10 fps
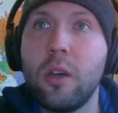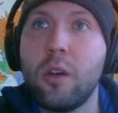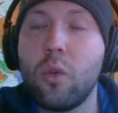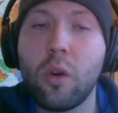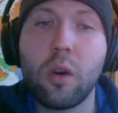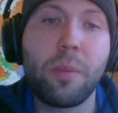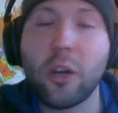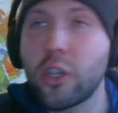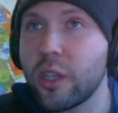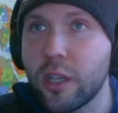or
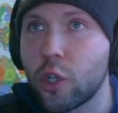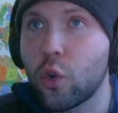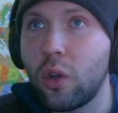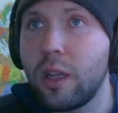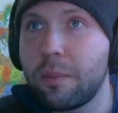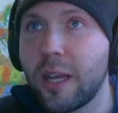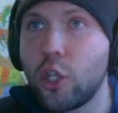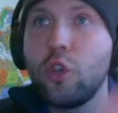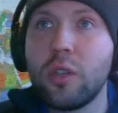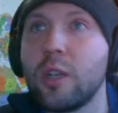partially control it by
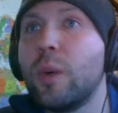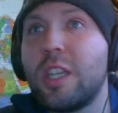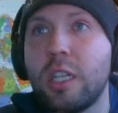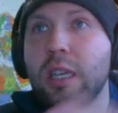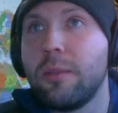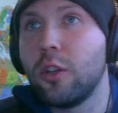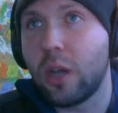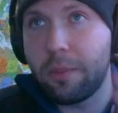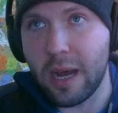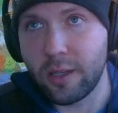choosing which team you
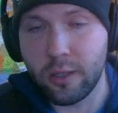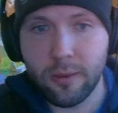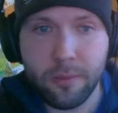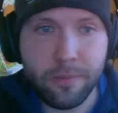jump onto.